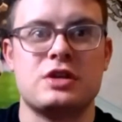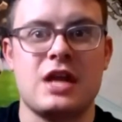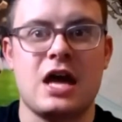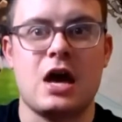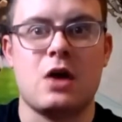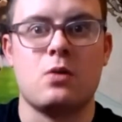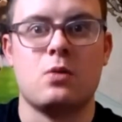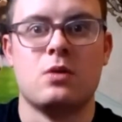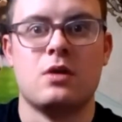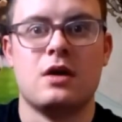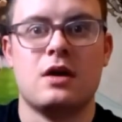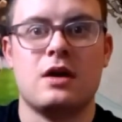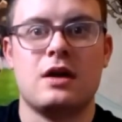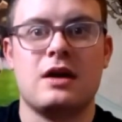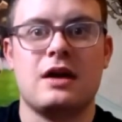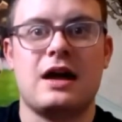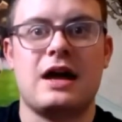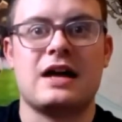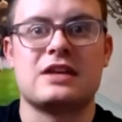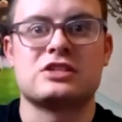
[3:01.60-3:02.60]
now,
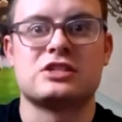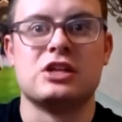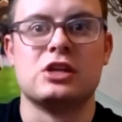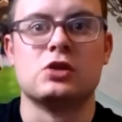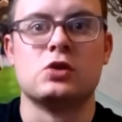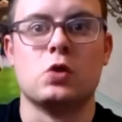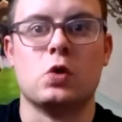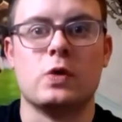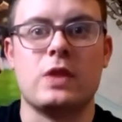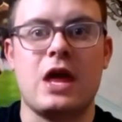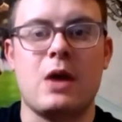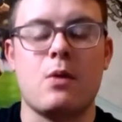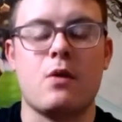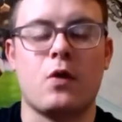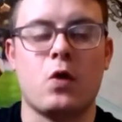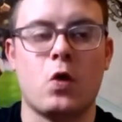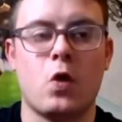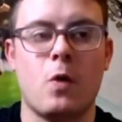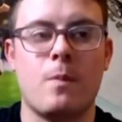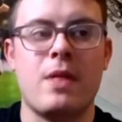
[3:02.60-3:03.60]
I still go there with
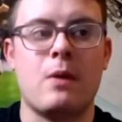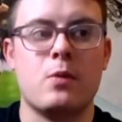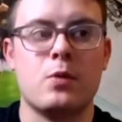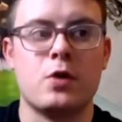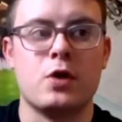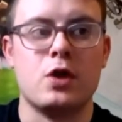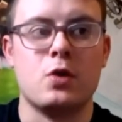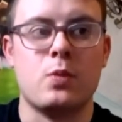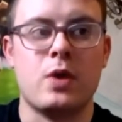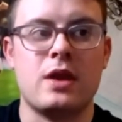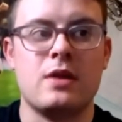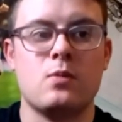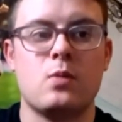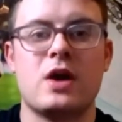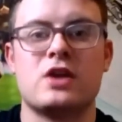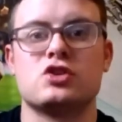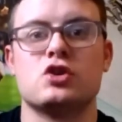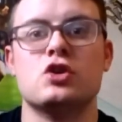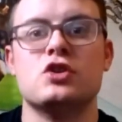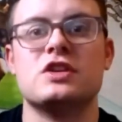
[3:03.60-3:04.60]
hope that we're going to win.
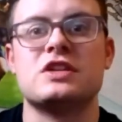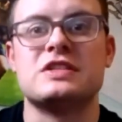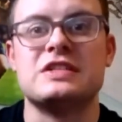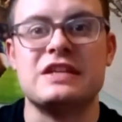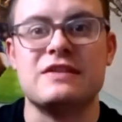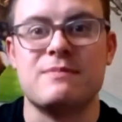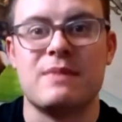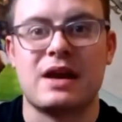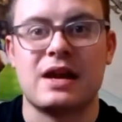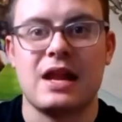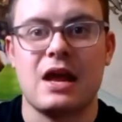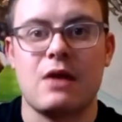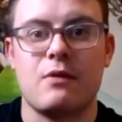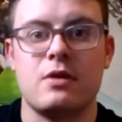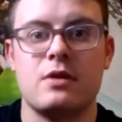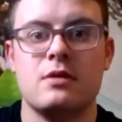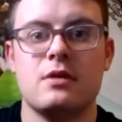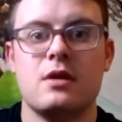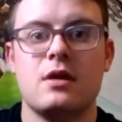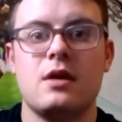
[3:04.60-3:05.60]
Whereas under Steve
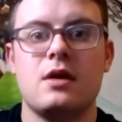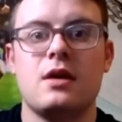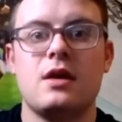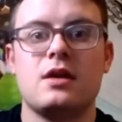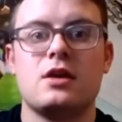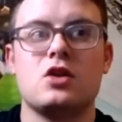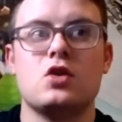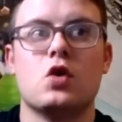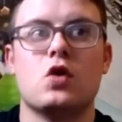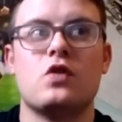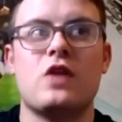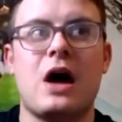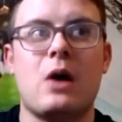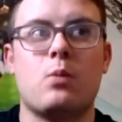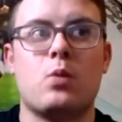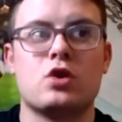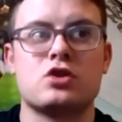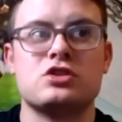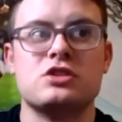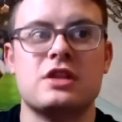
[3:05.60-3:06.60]
McLaren, you know, that
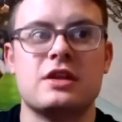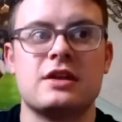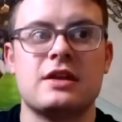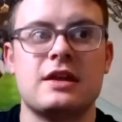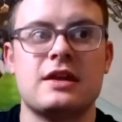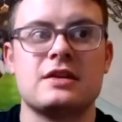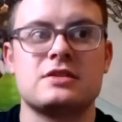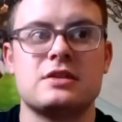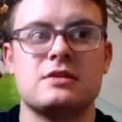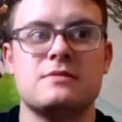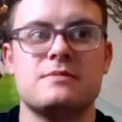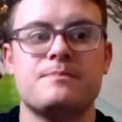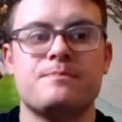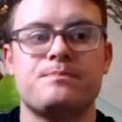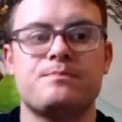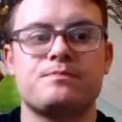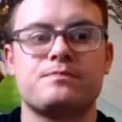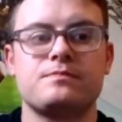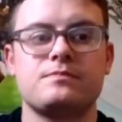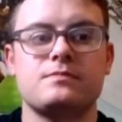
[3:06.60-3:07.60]
wasn't the case. And
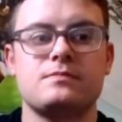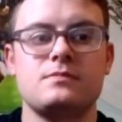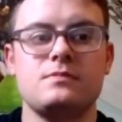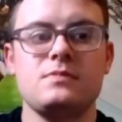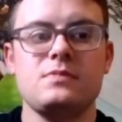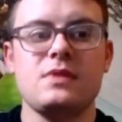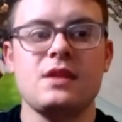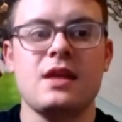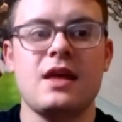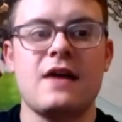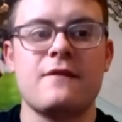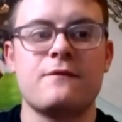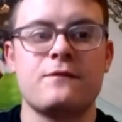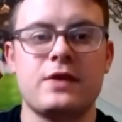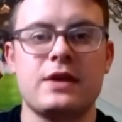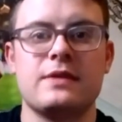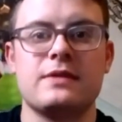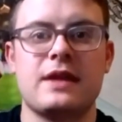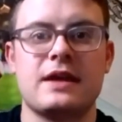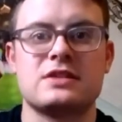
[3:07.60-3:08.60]
I
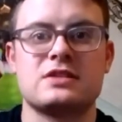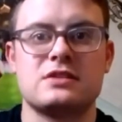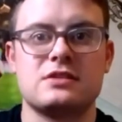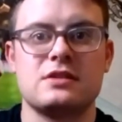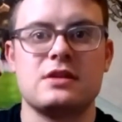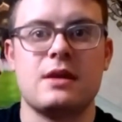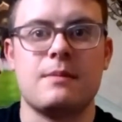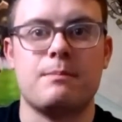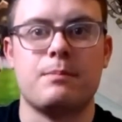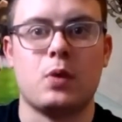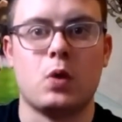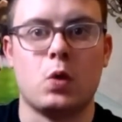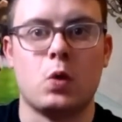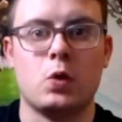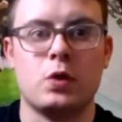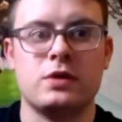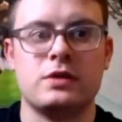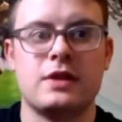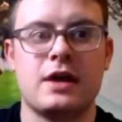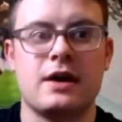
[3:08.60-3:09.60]
think that's
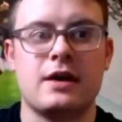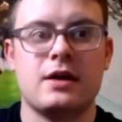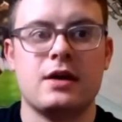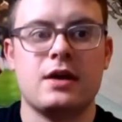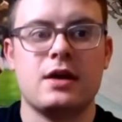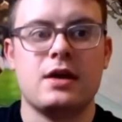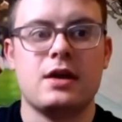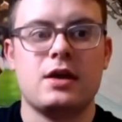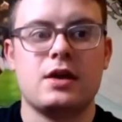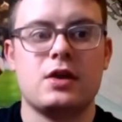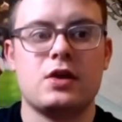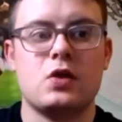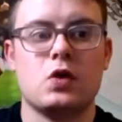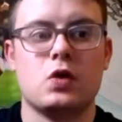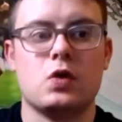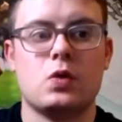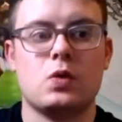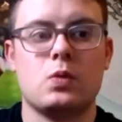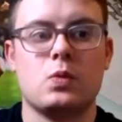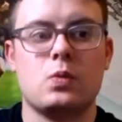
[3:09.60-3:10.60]
important, that, you
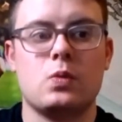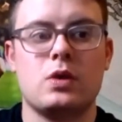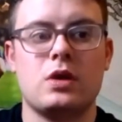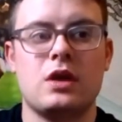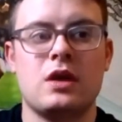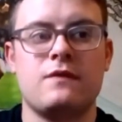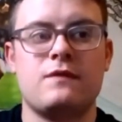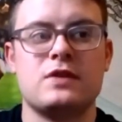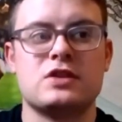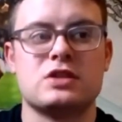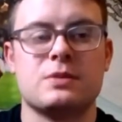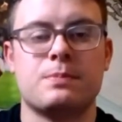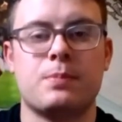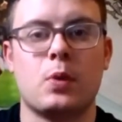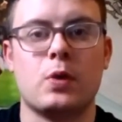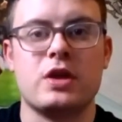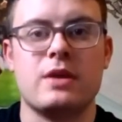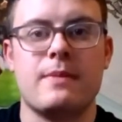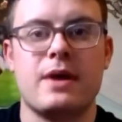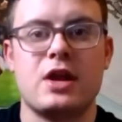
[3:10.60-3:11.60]
know, if you
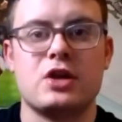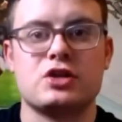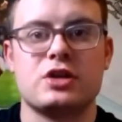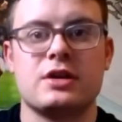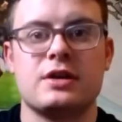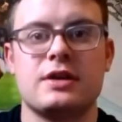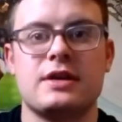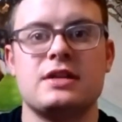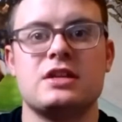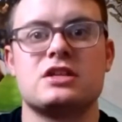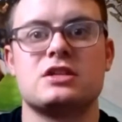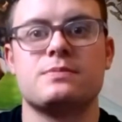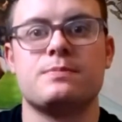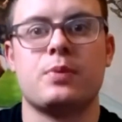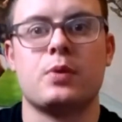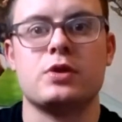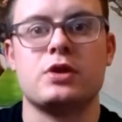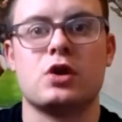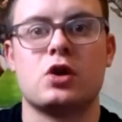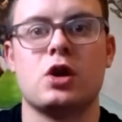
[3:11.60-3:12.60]
support your manager and you
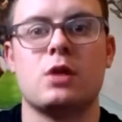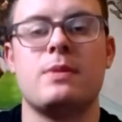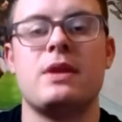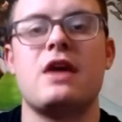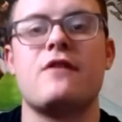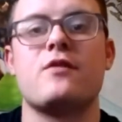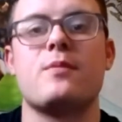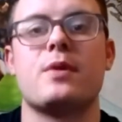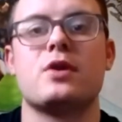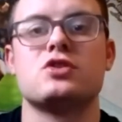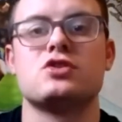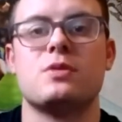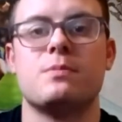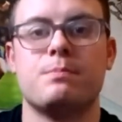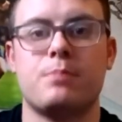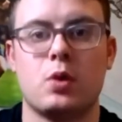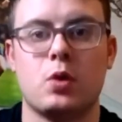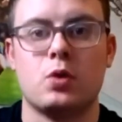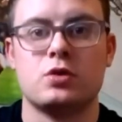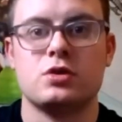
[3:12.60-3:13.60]
support your club and everybody's on
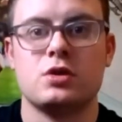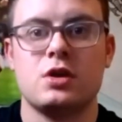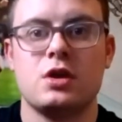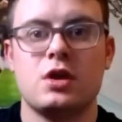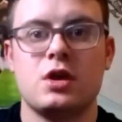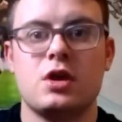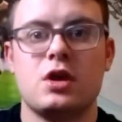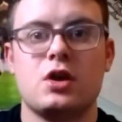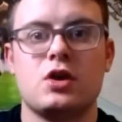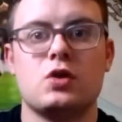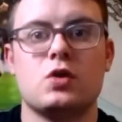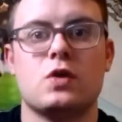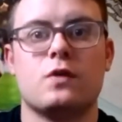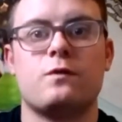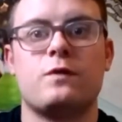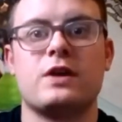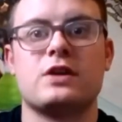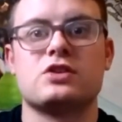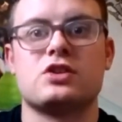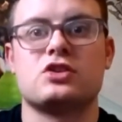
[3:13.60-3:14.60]
board, you know,
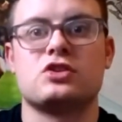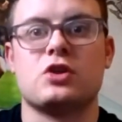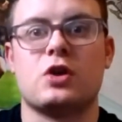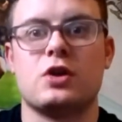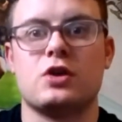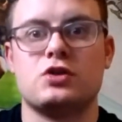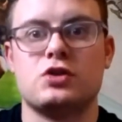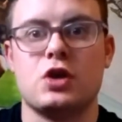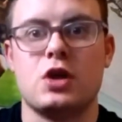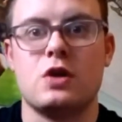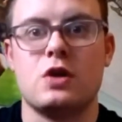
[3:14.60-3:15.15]
things are starting to turn